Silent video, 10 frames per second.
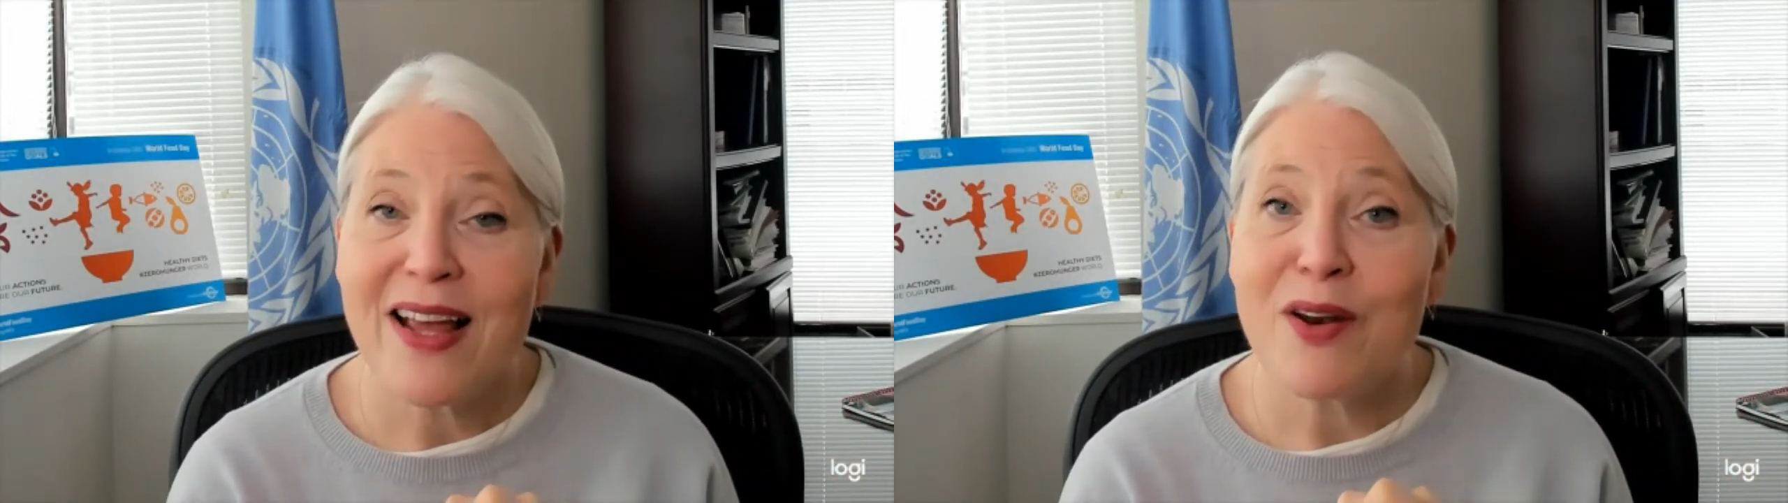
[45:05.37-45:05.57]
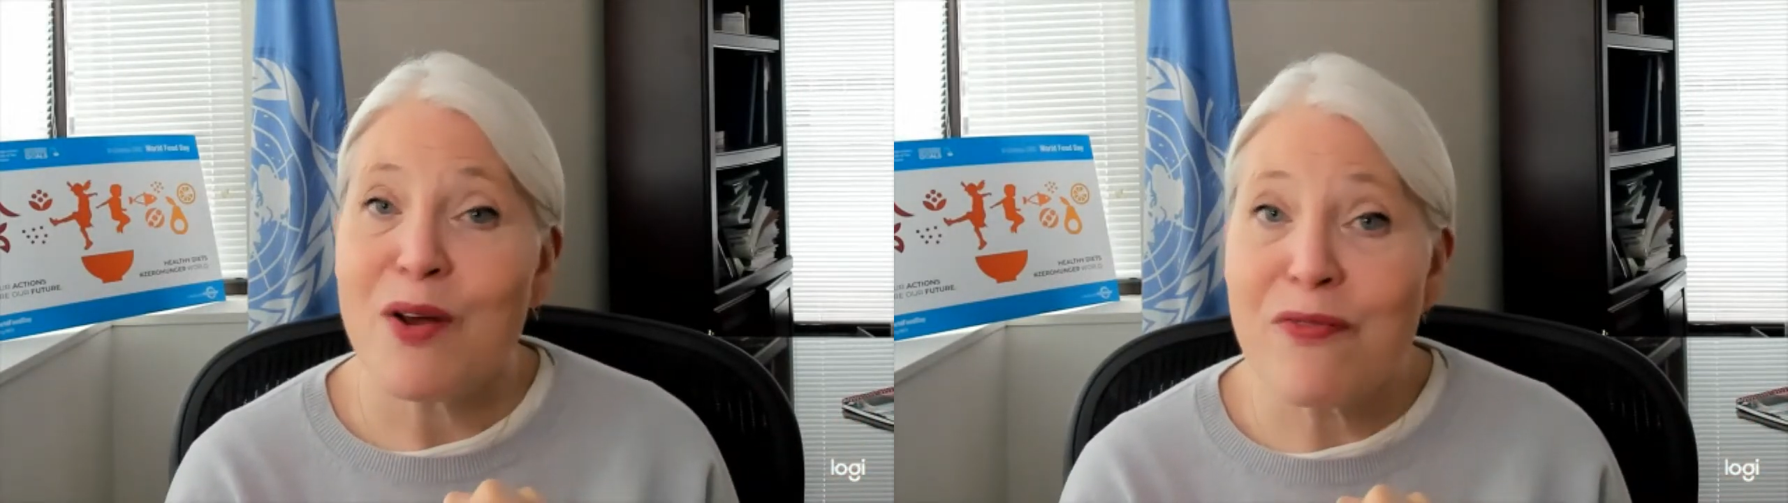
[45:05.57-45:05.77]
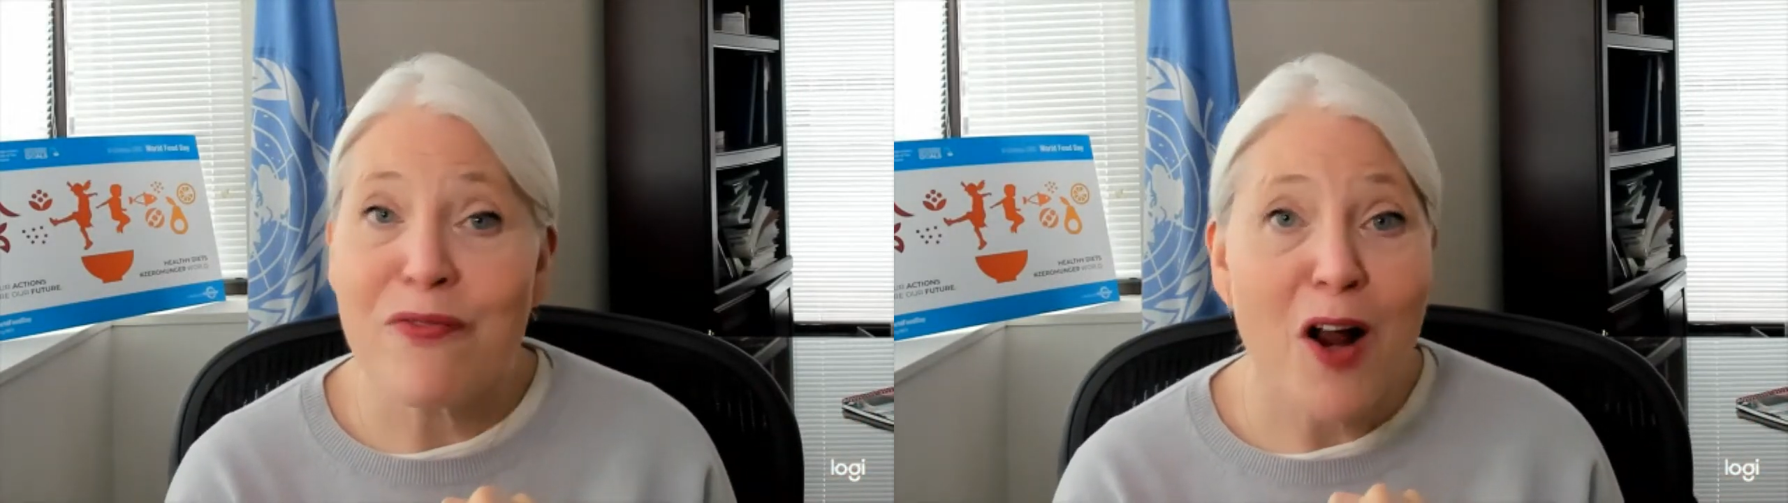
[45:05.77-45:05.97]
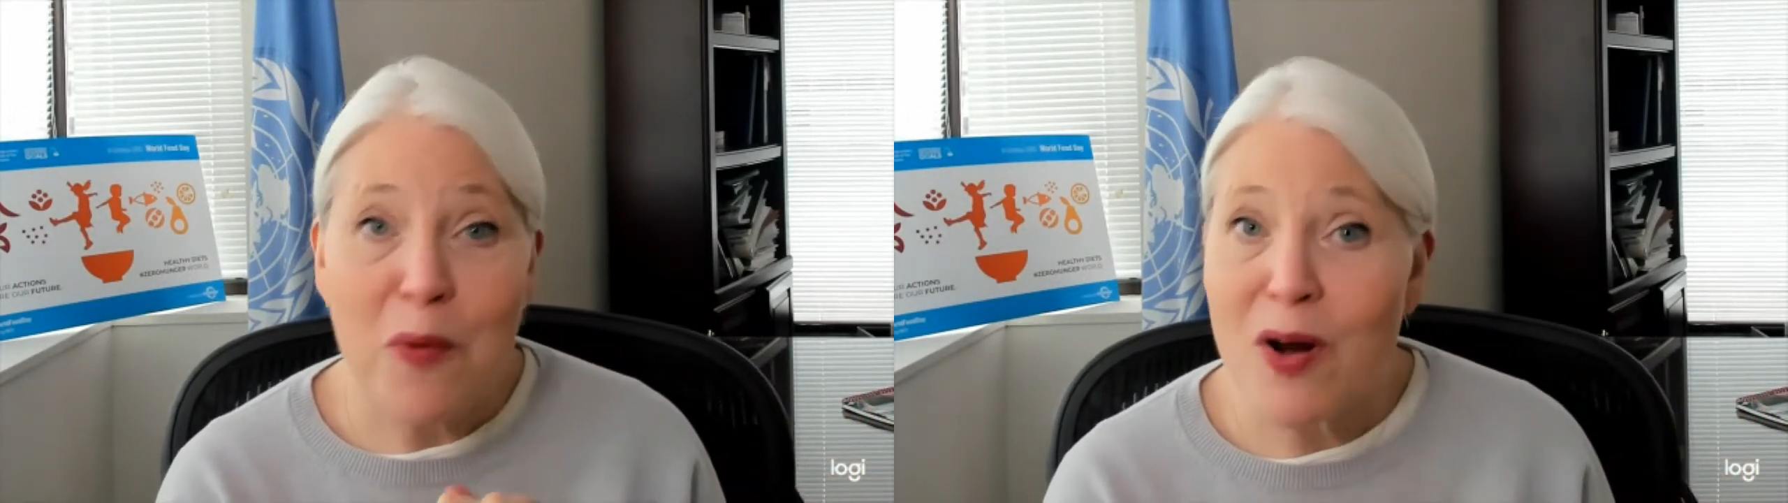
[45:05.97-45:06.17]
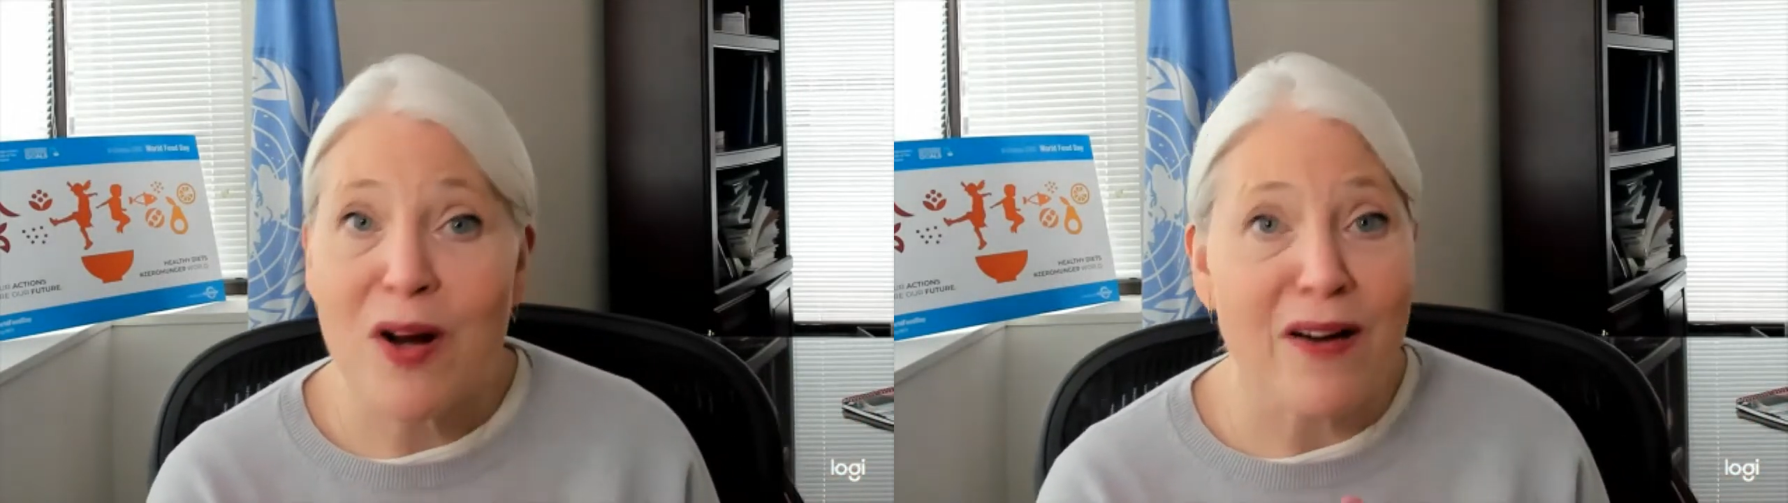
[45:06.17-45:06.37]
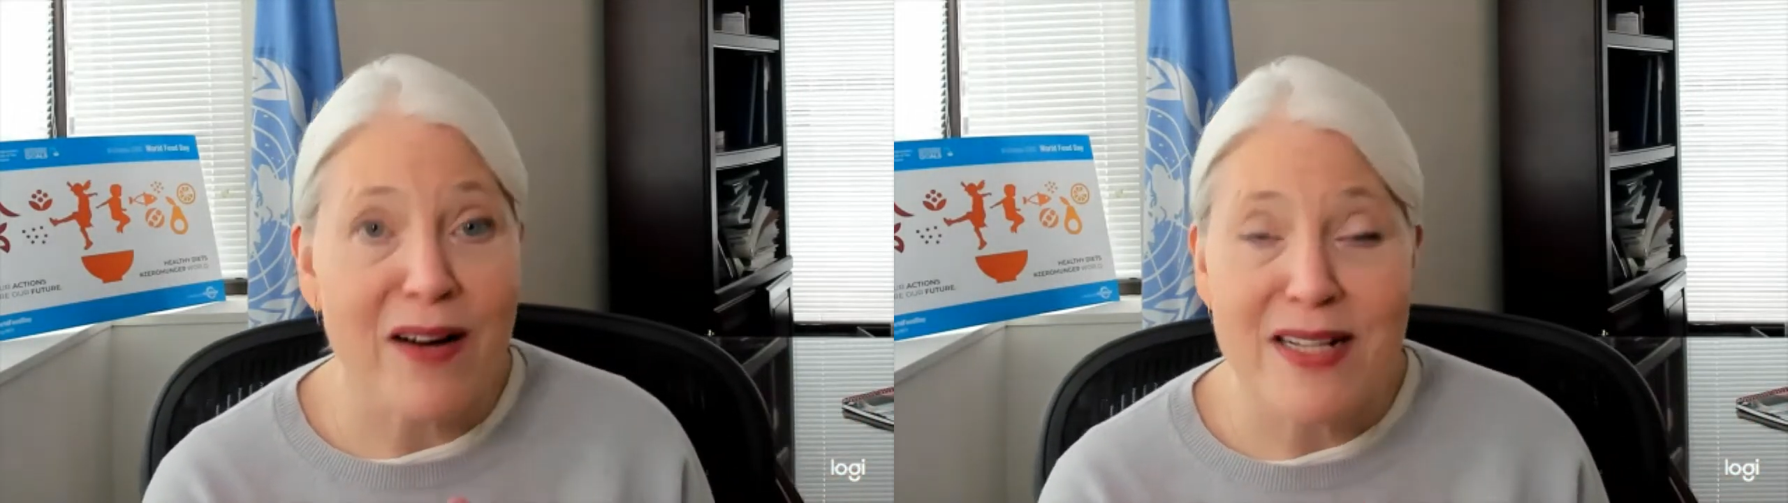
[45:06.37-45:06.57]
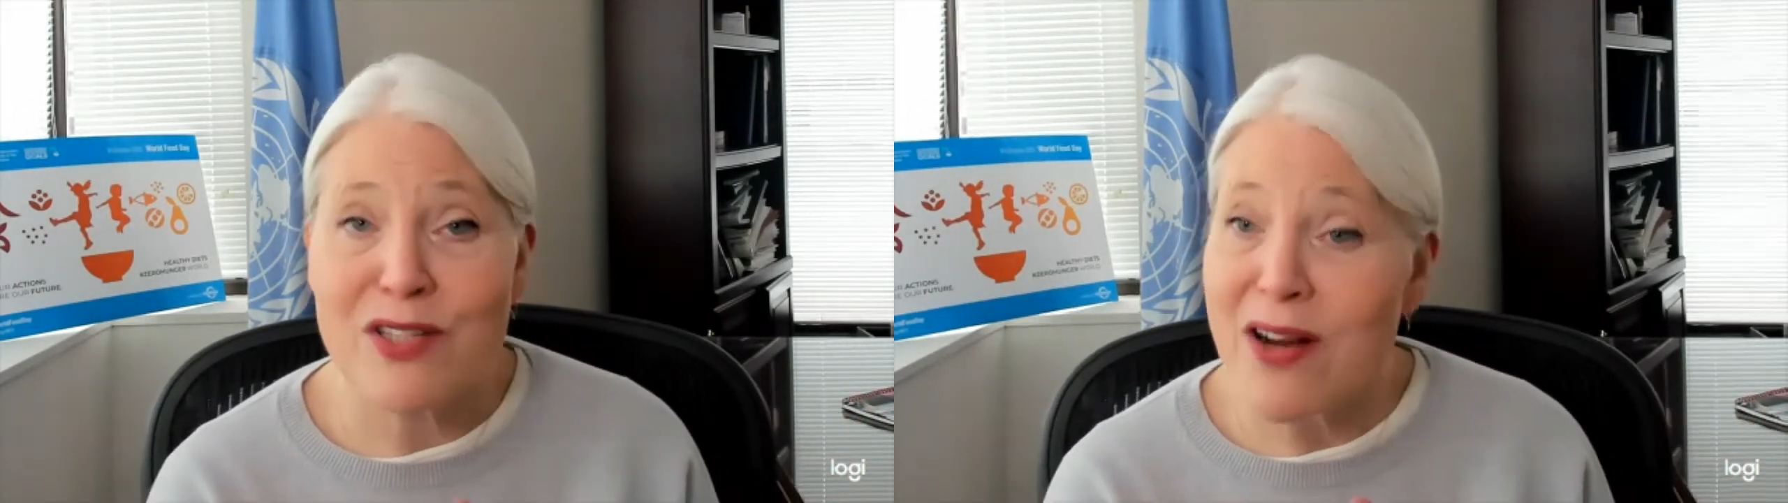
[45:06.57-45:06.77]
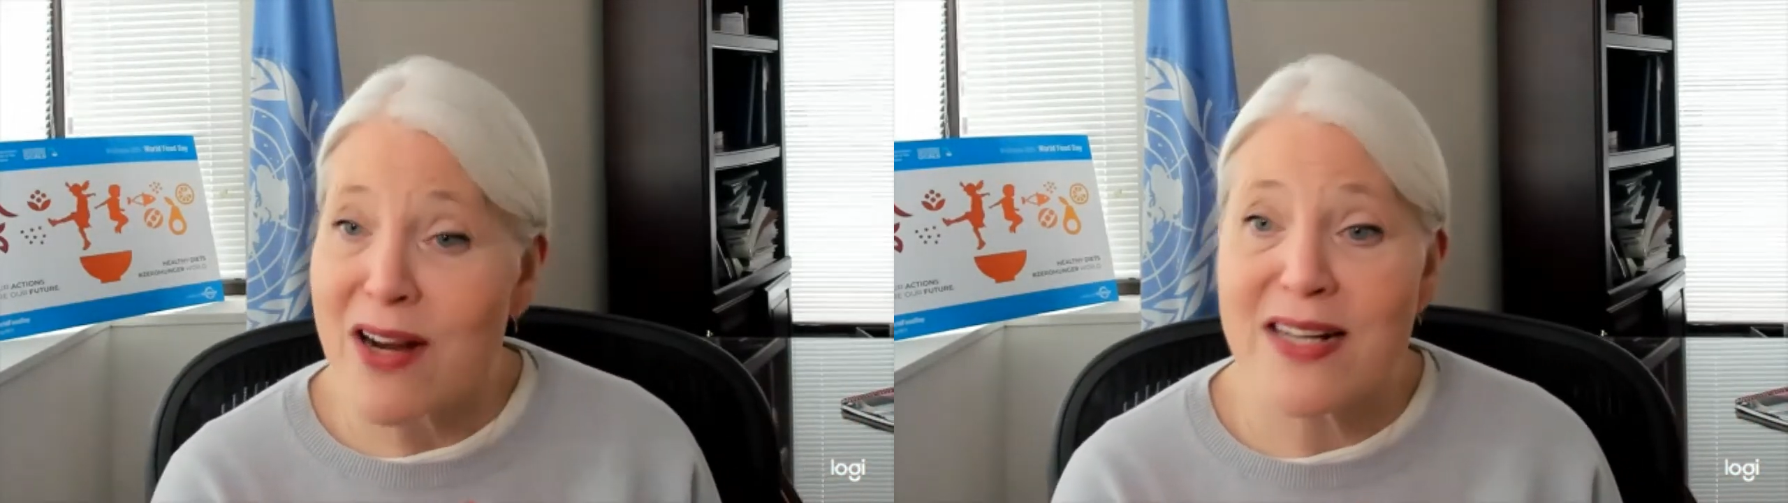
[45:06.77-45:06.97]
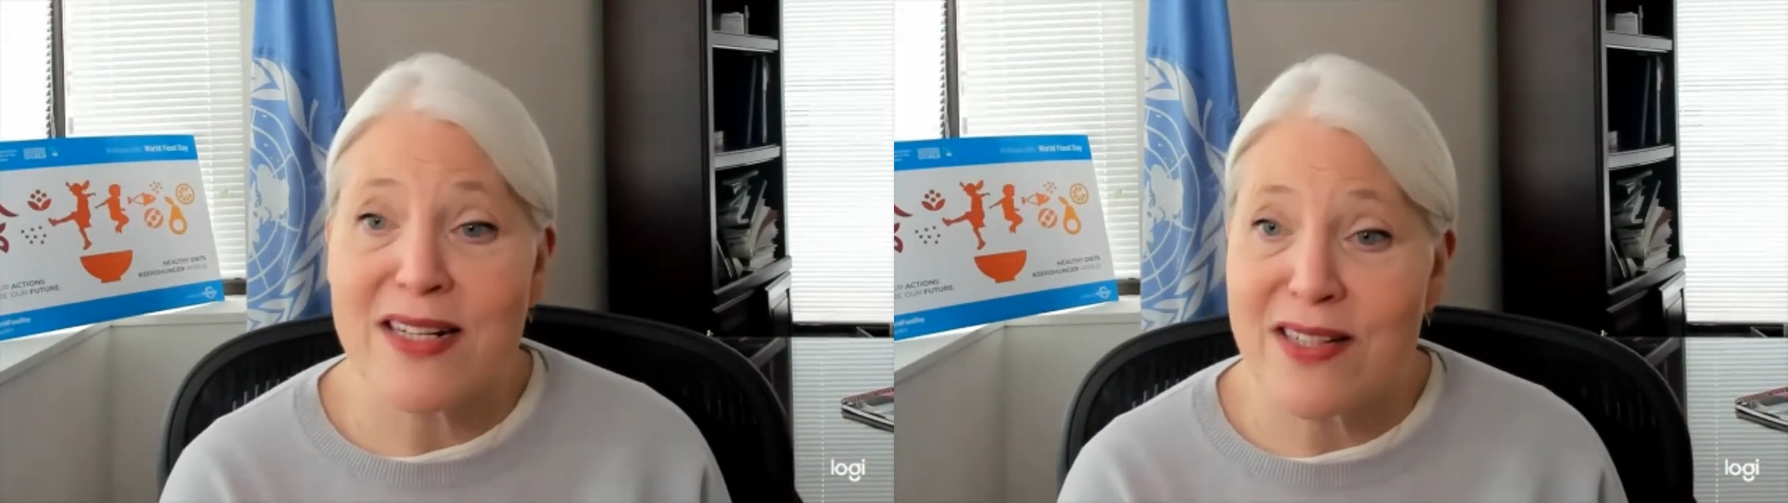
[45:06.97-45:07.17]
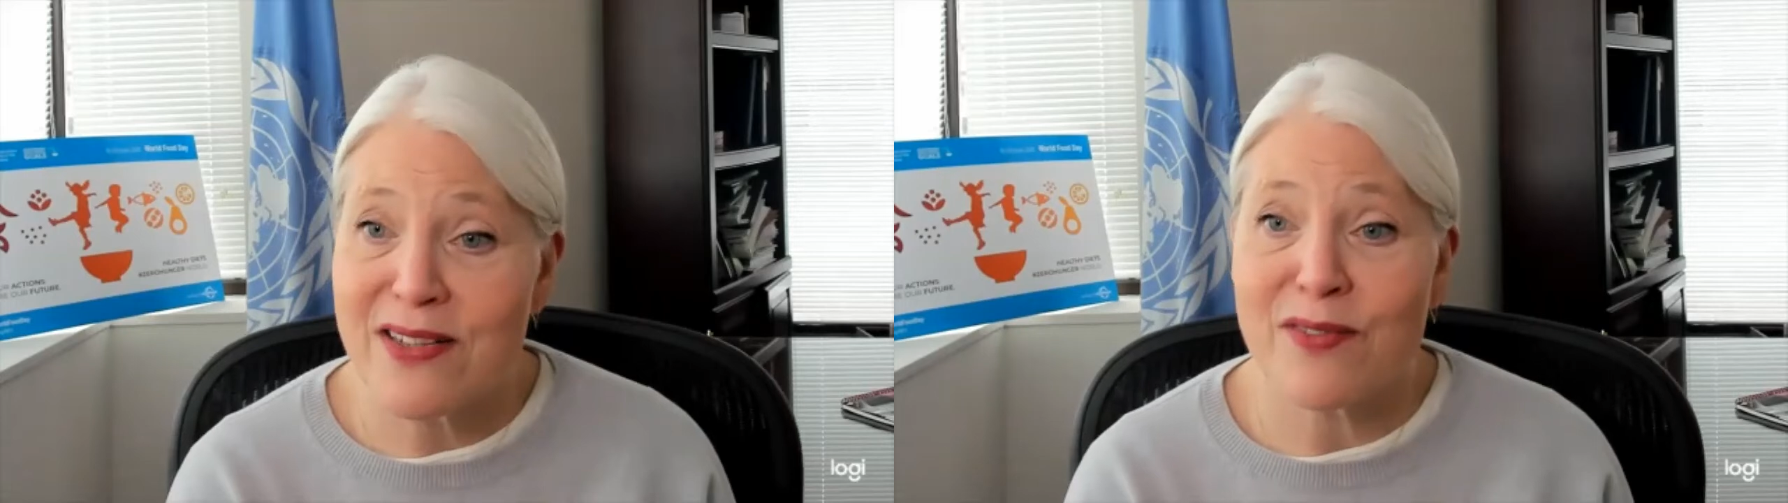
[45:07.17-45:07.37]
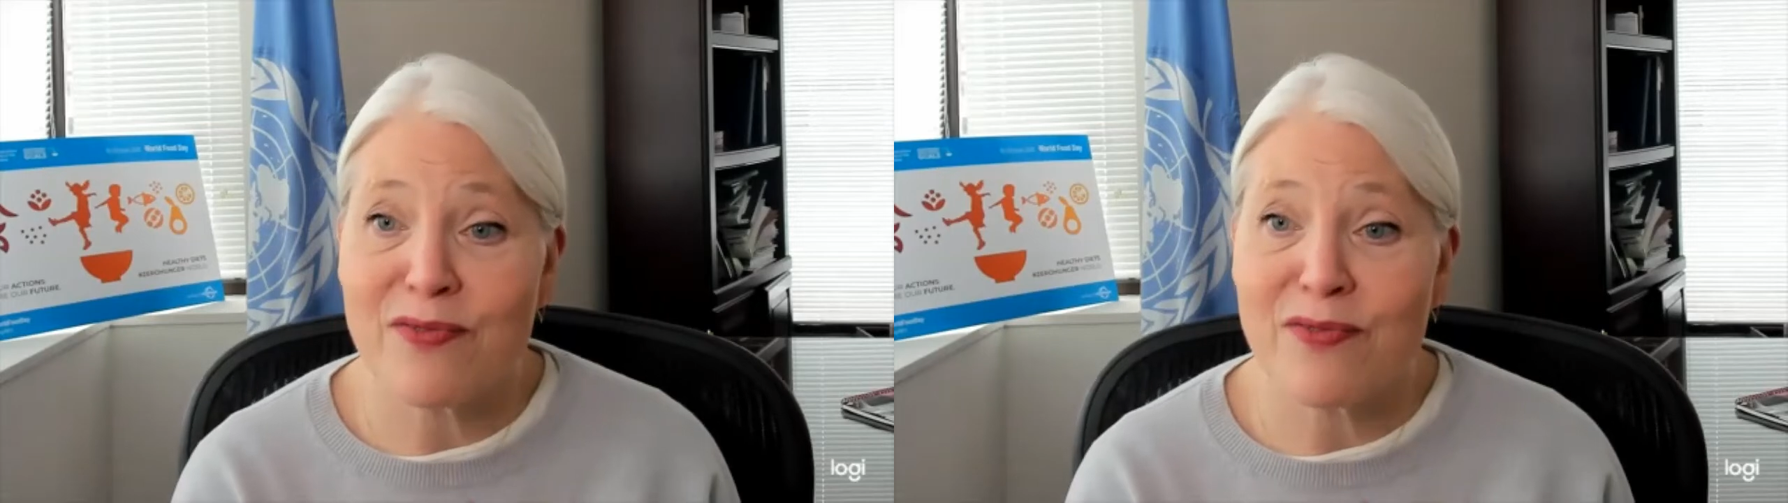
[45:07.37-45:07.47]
no farmer is trying to